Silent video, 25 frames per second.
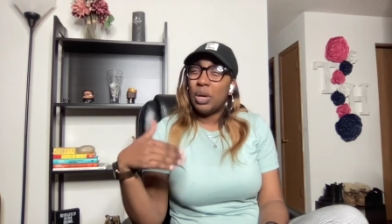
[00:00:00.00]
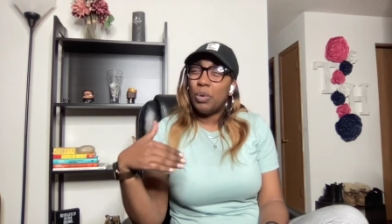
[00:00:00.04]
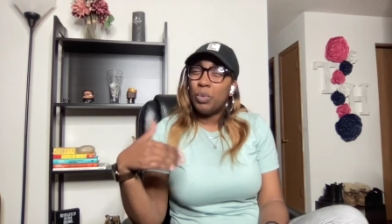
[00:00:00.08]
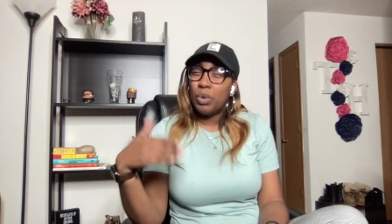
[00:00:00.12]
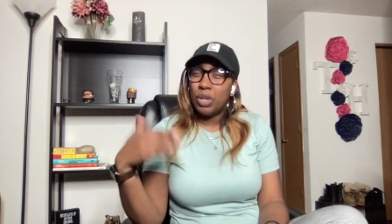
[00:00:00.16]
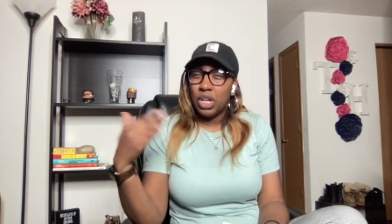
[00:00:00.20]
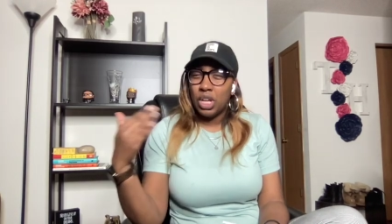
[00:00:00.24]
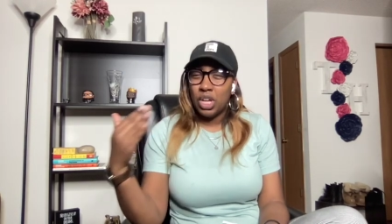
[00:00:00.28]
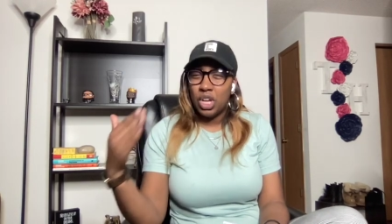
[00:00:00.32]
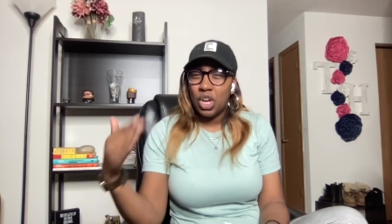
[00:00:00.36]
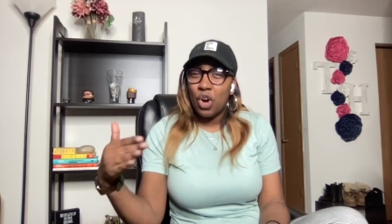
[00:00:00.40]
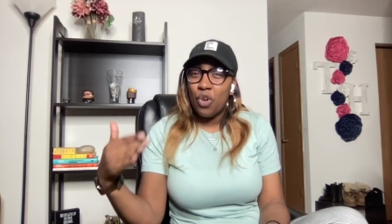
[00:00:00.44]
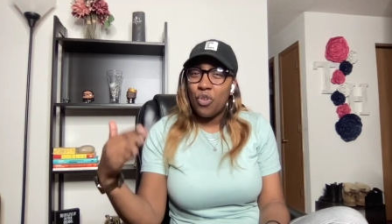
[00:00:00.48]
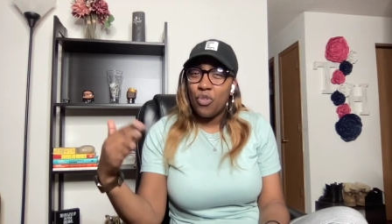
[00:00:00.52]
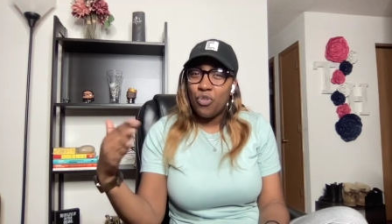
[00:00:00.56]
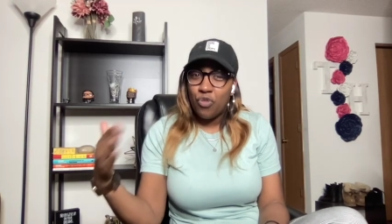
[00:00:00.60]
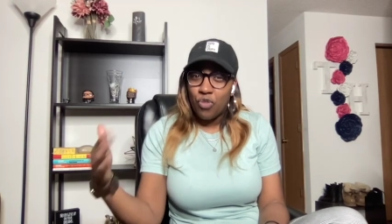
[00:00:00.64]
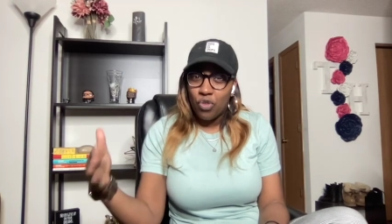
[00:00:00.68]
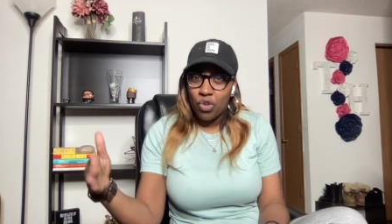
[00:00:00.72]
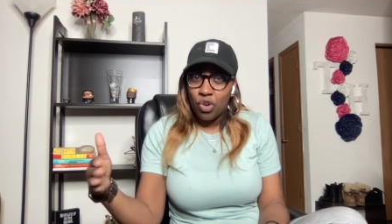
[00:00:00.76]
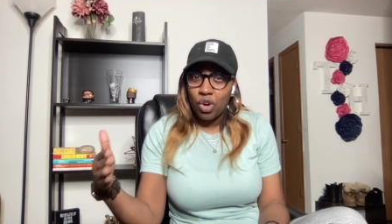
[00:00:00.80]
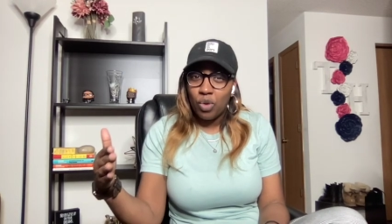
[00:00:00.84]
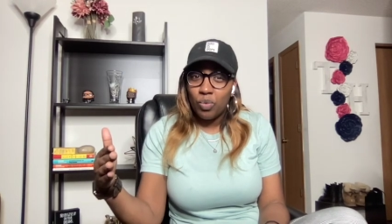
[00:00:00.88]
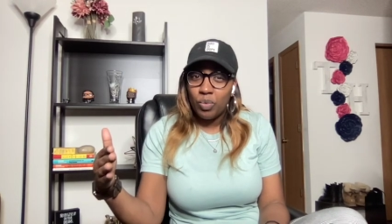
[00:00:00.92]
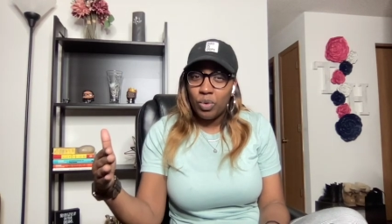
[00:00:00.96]
want to go
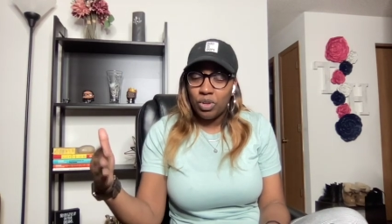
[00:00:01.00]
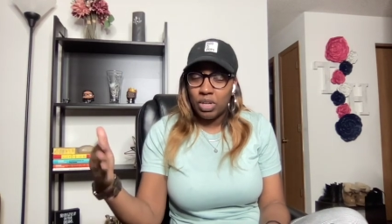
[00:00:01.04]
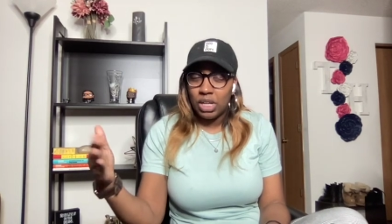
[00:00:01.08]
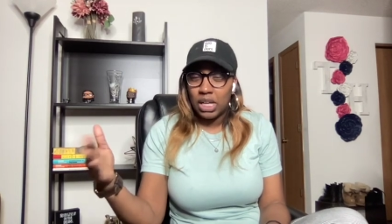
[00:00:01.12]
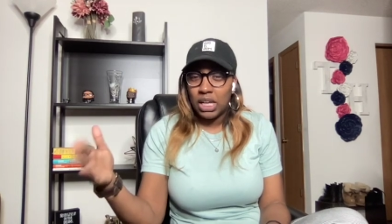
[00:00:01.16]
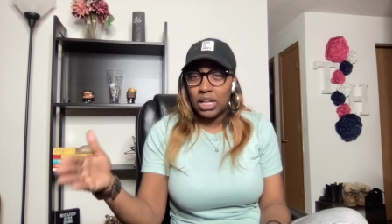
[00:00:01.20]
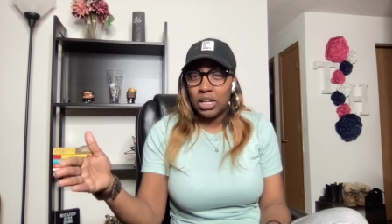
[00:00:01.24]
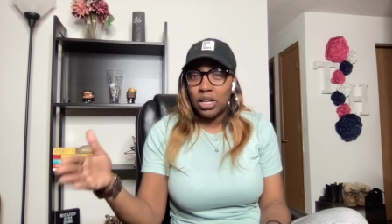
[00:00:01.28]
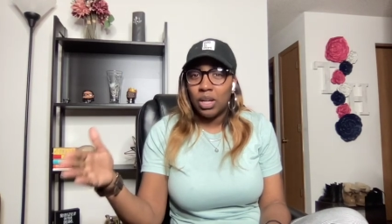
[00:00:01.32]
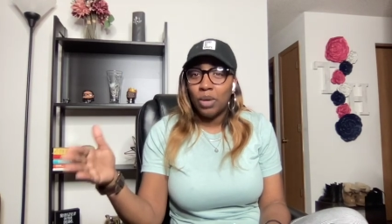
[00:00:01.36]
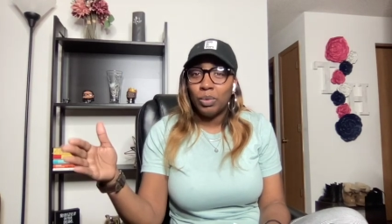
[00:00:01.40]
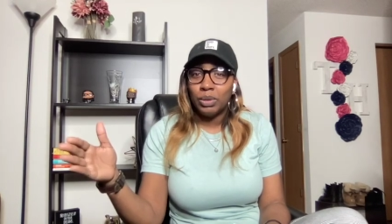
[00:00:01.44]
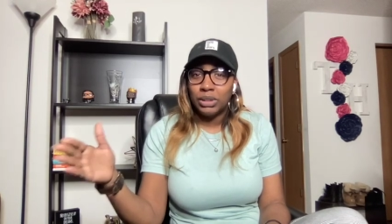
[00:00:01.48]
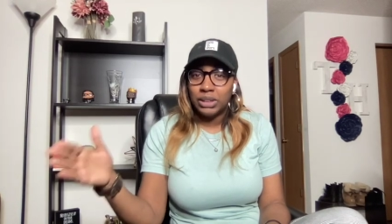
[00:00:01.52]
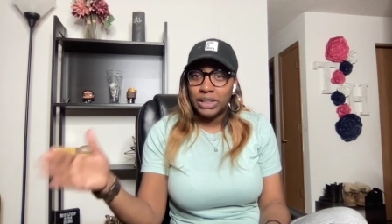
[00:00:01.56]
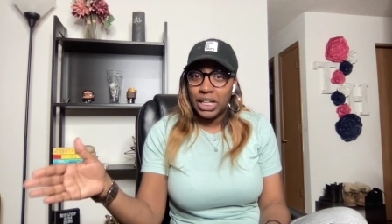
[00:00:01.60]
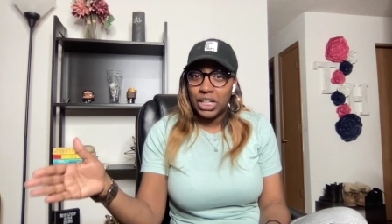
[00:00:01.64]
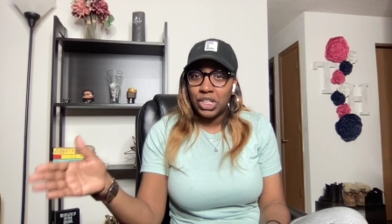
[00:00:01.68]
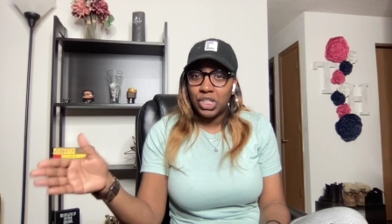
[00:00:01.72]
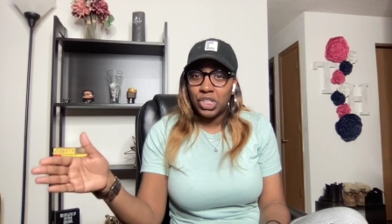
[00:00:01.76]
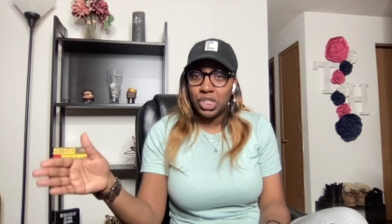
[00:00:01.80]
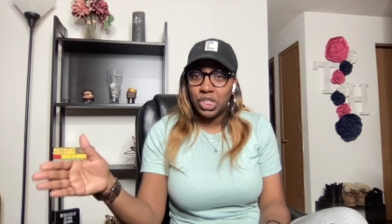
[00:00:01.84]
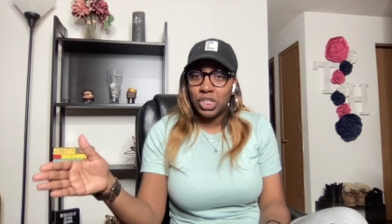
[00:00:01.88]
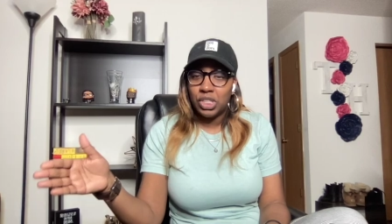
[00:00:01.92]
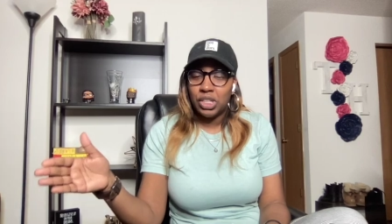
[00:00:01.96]
forward in their
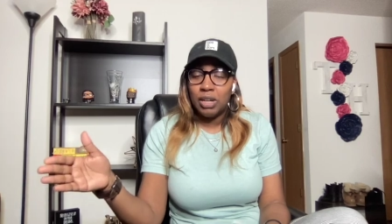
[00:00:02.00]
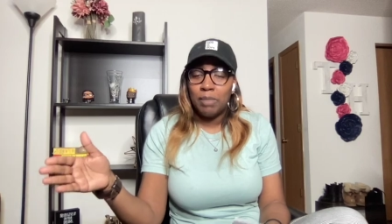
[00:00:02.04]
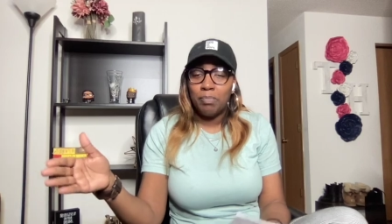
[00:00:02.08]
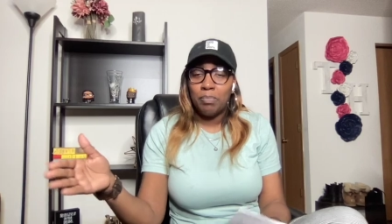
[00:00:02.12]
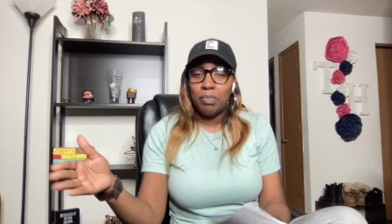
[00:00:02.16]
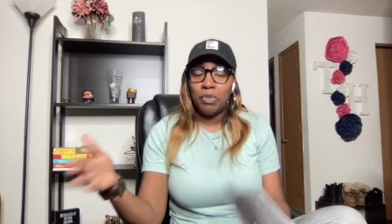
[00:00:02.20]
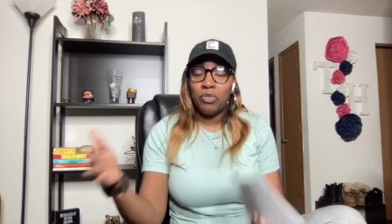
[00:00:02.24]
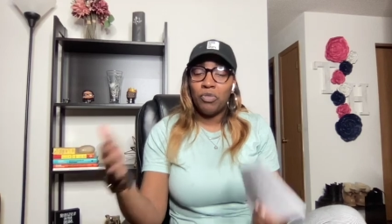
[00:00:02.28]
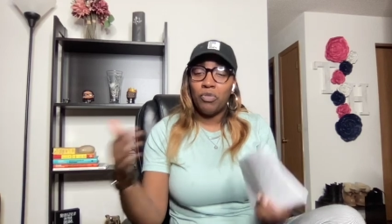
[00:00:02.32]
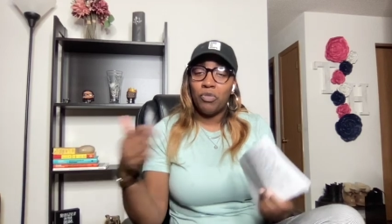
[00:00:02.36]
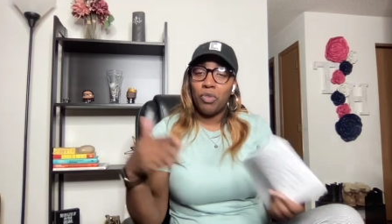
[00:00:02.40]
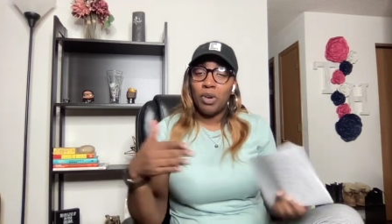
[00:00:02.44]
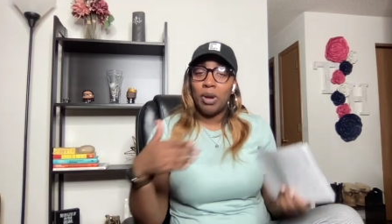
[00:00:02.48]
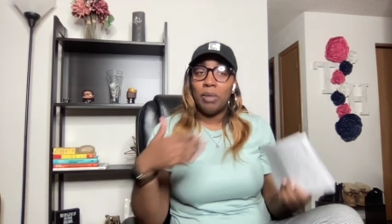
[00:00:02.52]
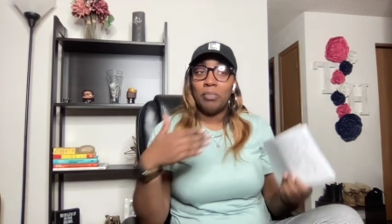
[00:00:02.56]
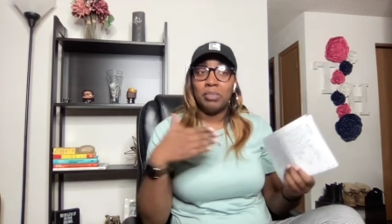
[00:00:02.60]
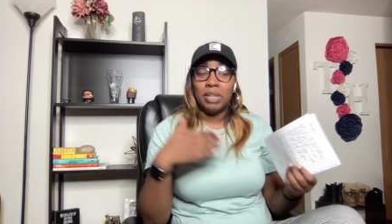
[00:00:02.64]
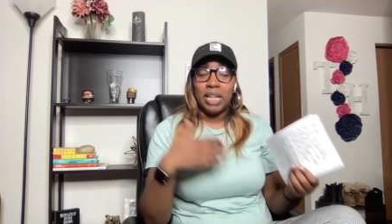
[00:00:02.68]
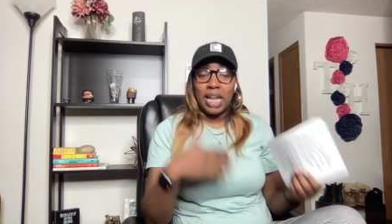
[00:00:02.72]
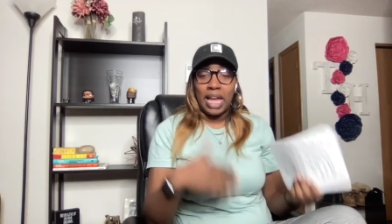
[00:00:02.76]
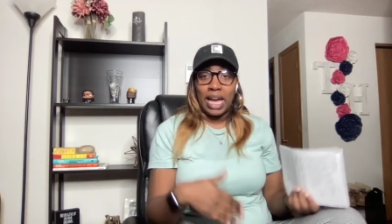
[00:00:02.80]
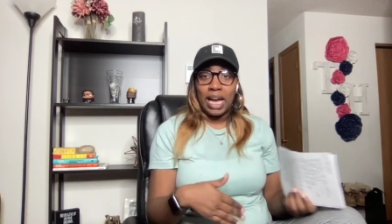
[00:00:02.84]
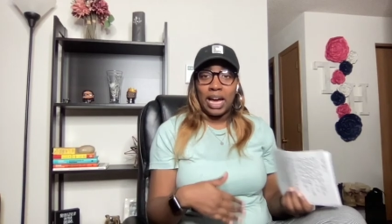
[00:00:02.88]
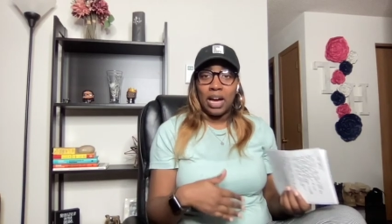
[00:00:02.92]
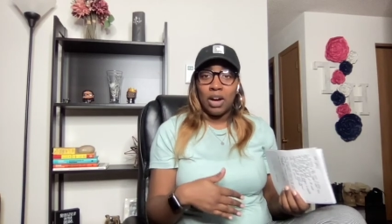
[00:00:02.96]
relationship
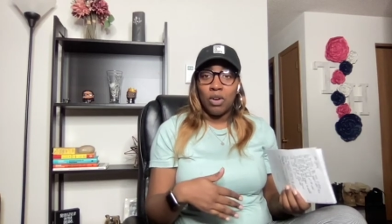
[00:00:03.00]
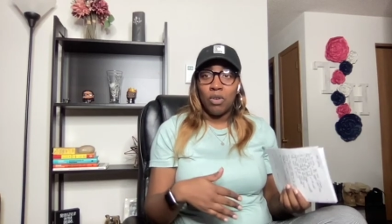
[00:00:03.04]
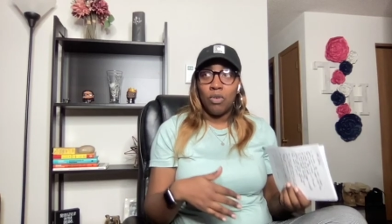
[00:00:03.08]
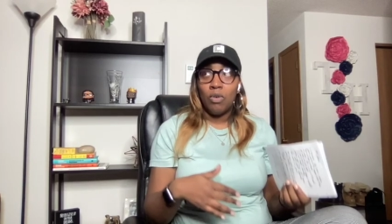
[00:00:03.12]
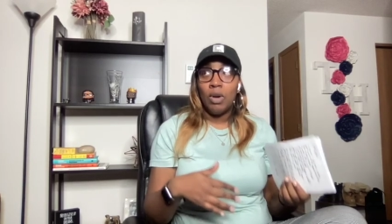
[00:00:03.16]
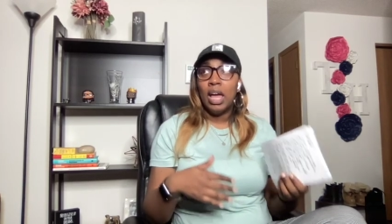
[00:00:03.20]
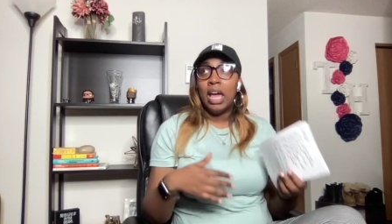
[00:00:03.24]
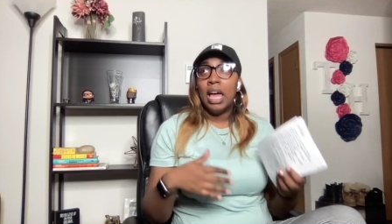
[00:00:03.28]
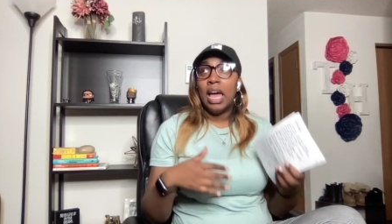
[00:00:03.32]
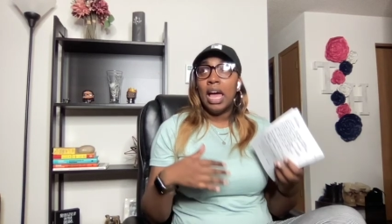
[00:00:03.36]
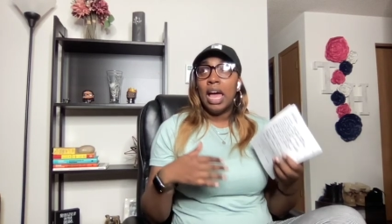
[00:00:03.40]
from now,